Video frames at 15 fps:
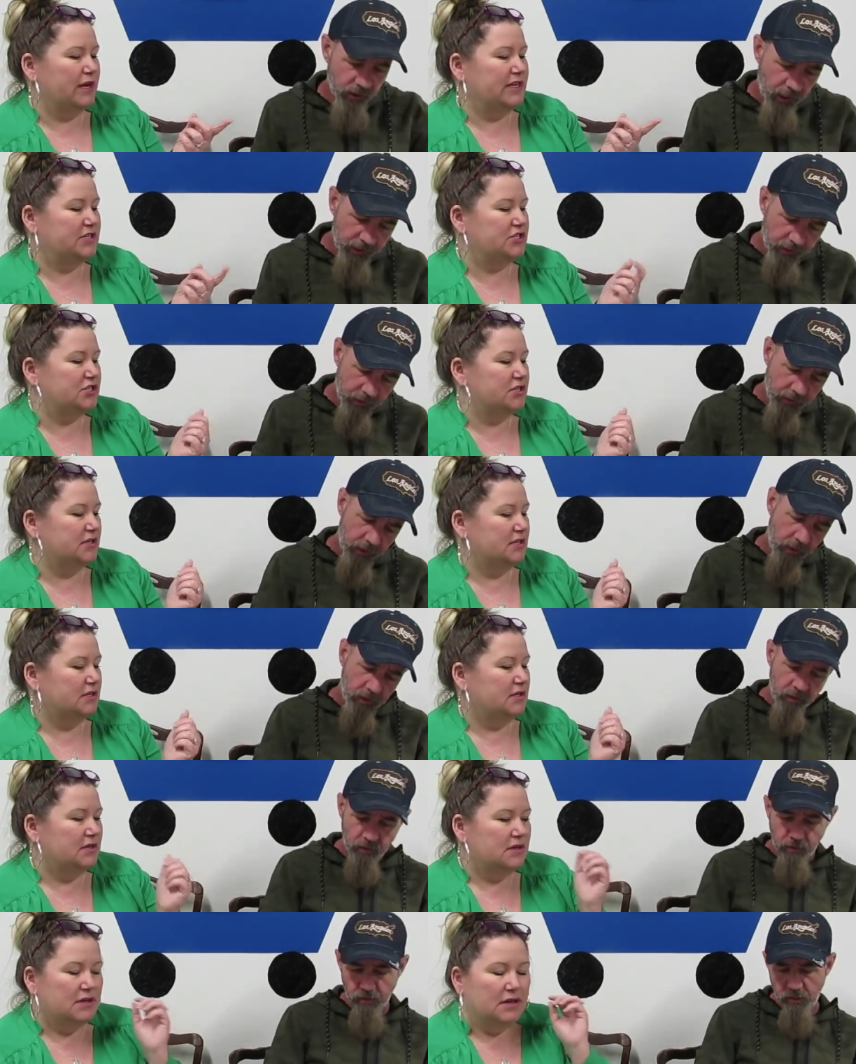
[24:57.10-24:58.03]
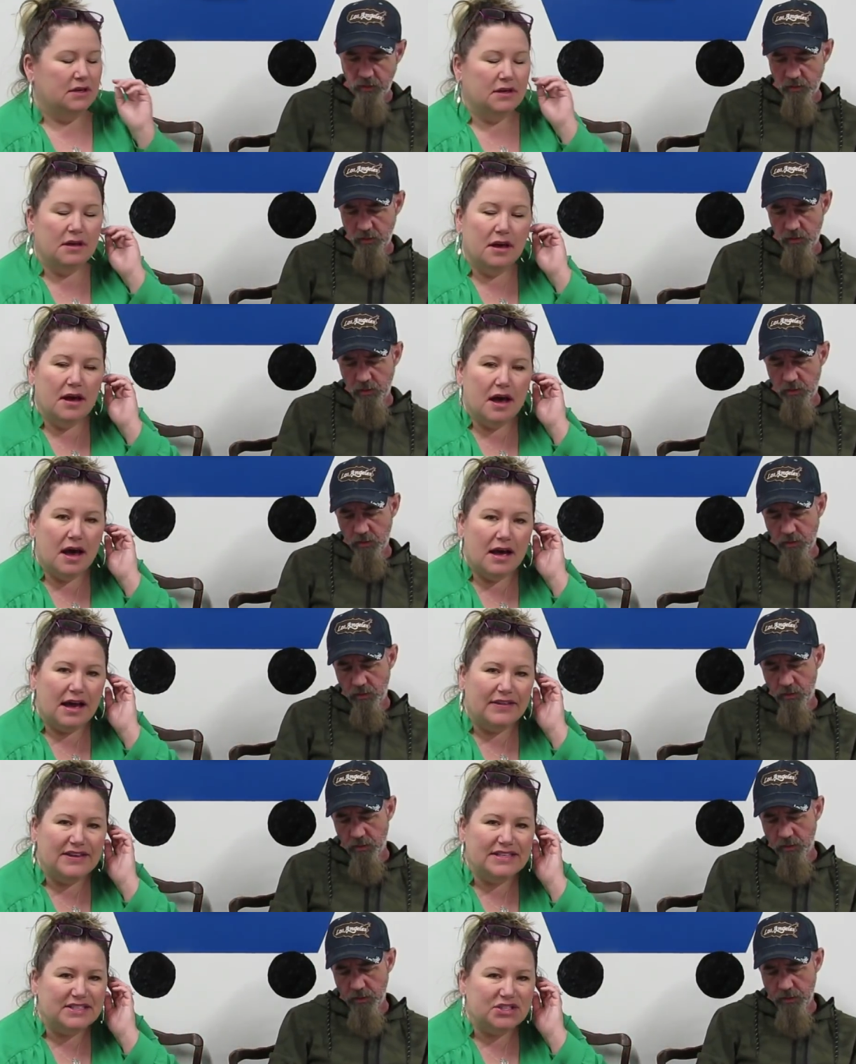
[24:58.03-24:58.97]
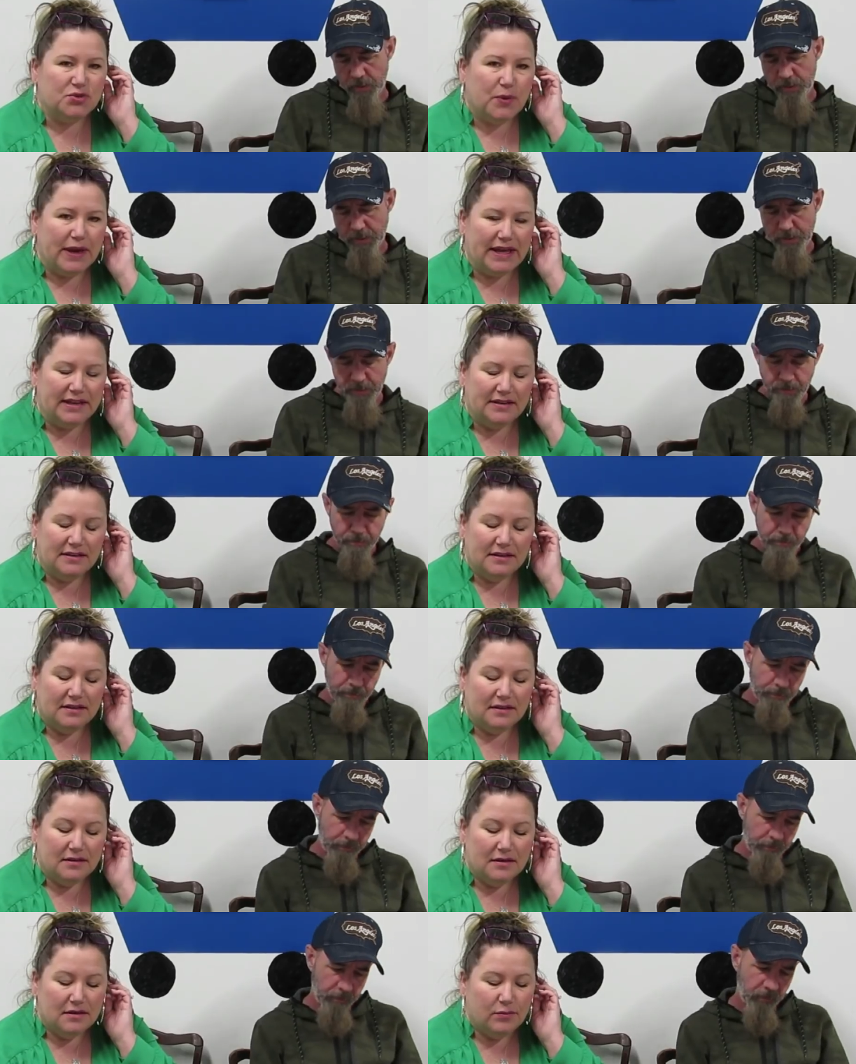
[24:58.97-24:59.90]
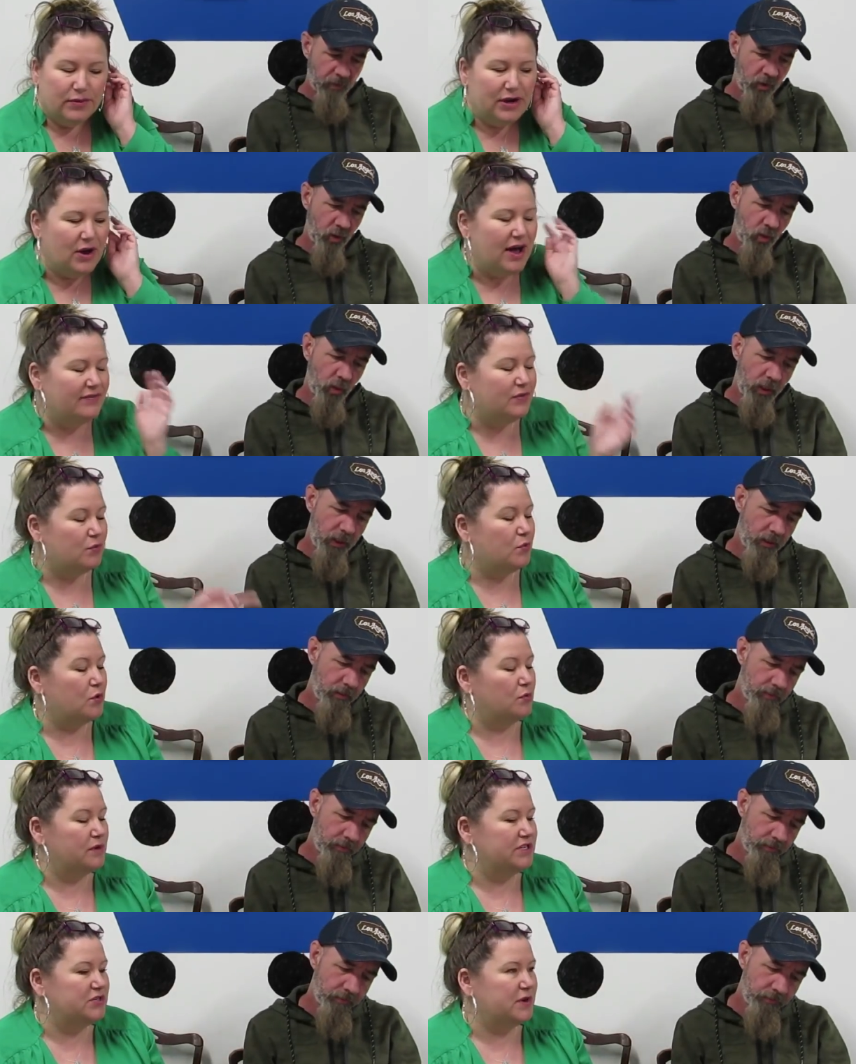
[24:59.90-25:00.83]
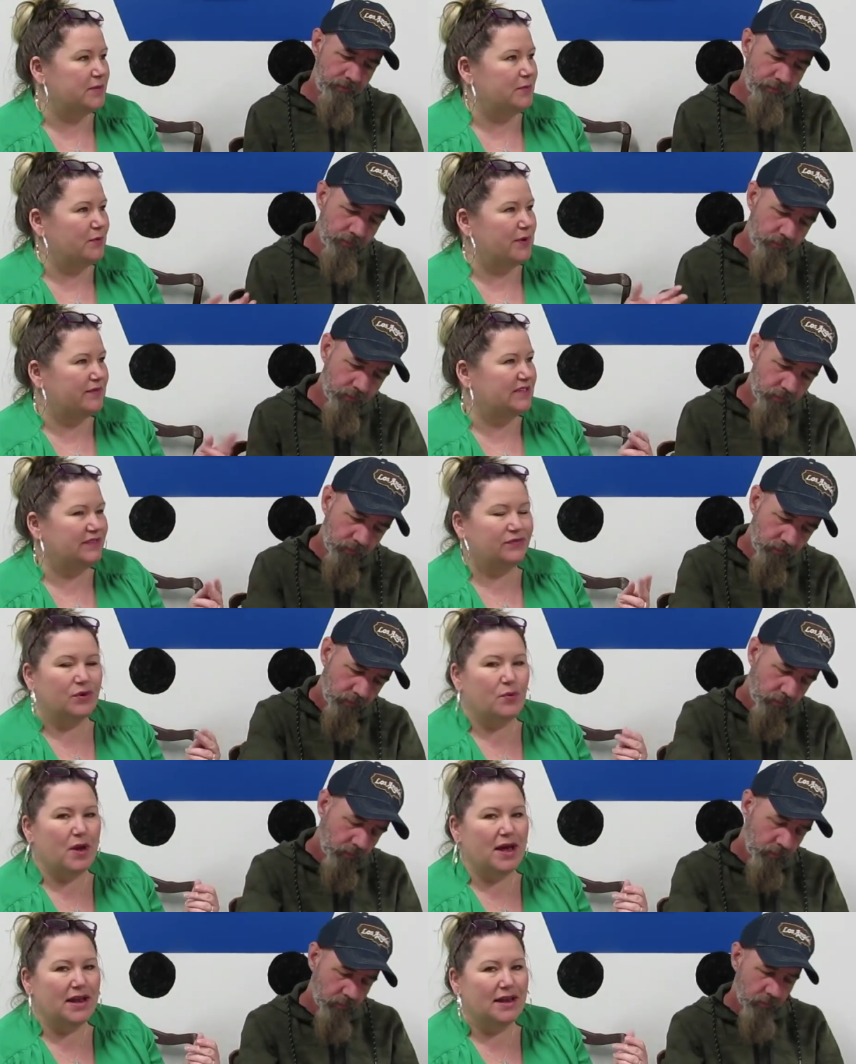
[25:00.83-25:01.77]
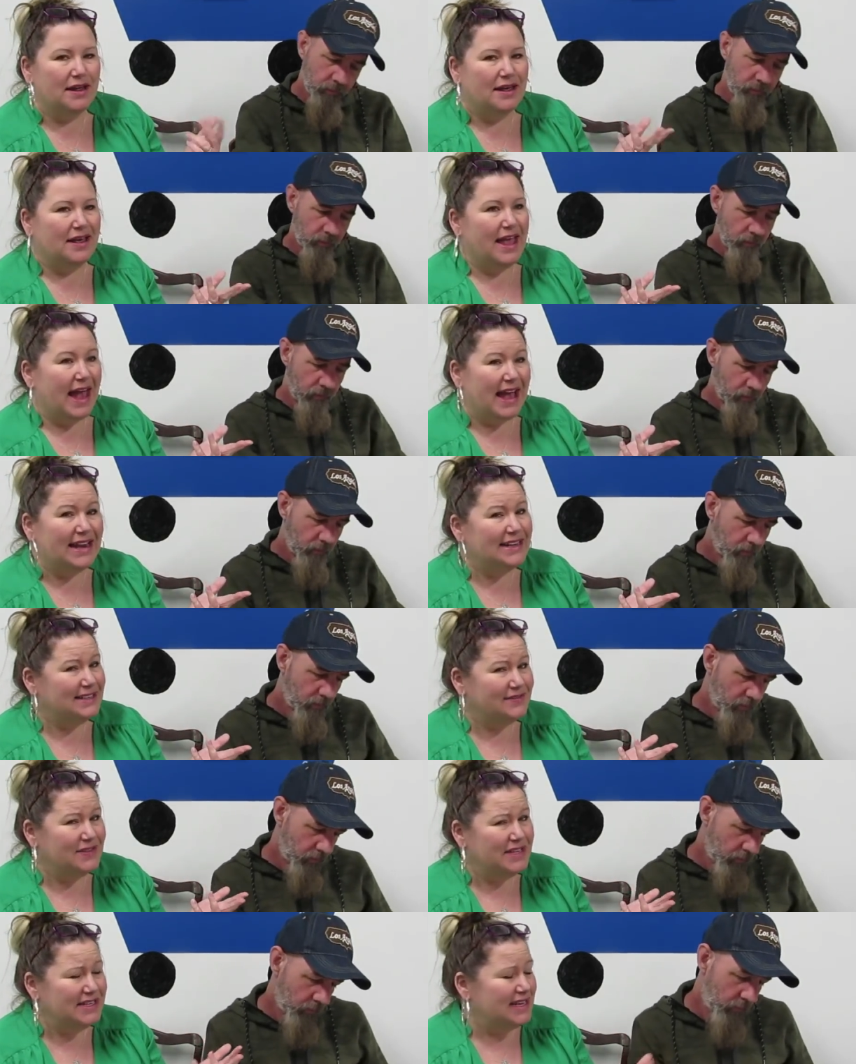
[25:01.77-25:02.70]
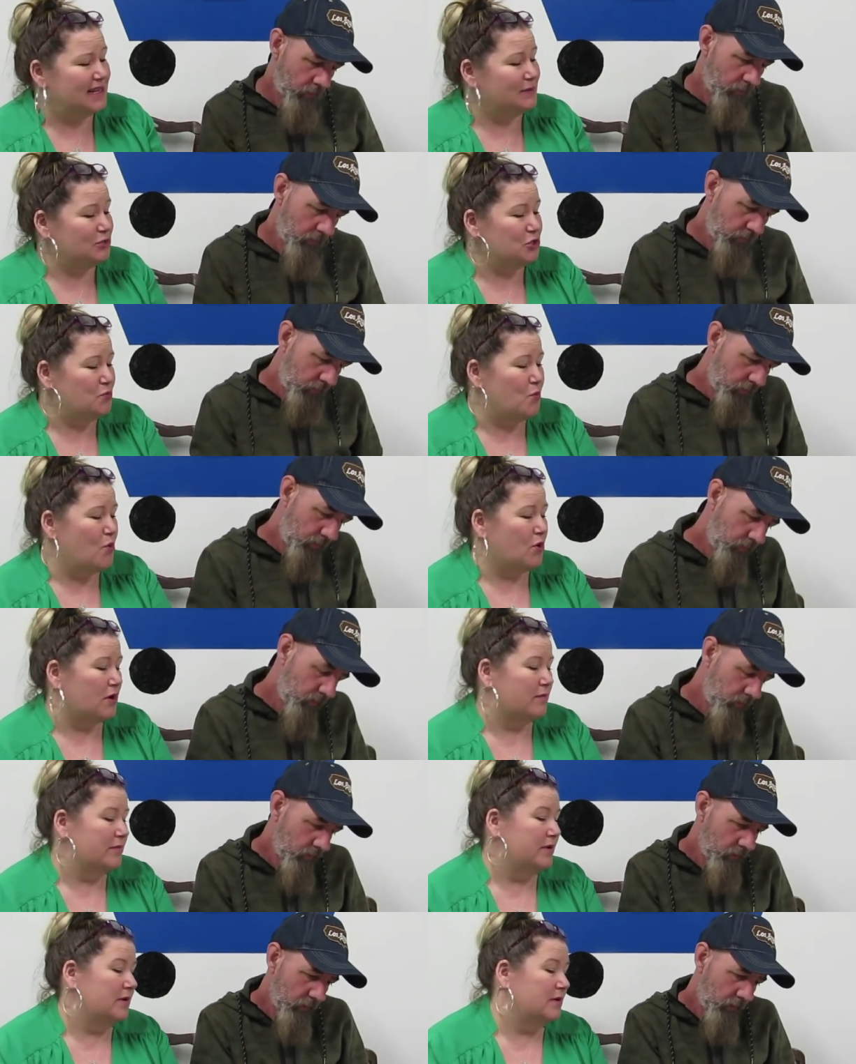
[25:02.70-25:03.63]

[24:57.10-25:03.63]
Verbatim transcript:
Speaker 1: size is it? I think it's a twin. We don't have the Woolrich one, but we have a different one, and it definitely keeps you warm.